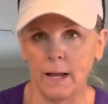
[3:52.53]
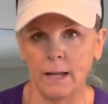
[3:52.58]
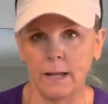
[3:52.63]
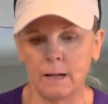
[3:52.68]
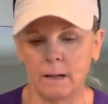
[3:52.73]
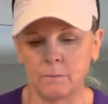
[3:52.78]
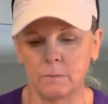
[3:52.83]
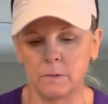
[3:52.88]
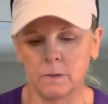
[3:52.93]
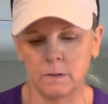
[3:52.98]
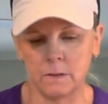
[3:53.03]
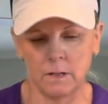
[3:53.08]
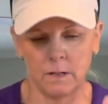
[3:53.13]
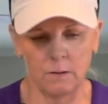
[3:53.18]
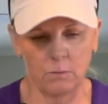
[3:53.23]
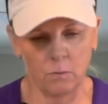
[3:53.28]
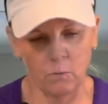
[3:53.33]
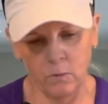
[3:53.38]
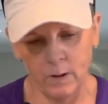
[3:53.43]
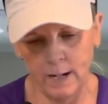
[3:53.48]
am to
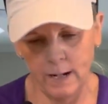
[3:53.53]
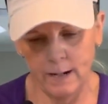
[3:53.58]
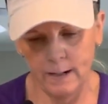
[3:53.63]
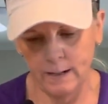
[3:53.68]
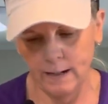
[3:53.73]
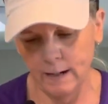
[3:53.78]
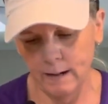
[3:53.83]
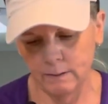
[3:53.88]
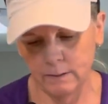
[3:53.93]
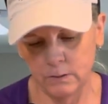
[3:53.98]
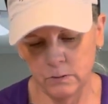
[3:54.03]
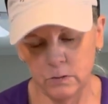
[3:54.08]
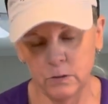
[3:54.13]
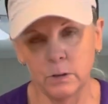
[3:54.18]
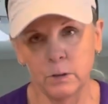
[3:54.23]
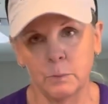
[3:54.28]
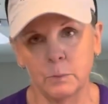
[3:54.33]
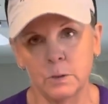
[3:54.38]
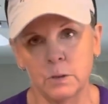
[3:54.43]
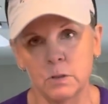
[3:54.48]
cut way down into
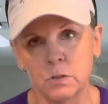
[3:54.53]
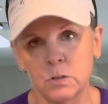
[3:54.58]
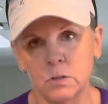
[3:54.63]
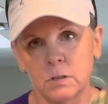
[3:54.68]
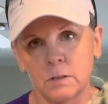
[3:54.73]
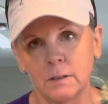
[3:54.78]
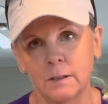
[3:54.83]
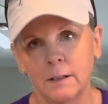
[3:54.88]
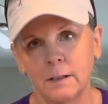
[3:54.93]
your bush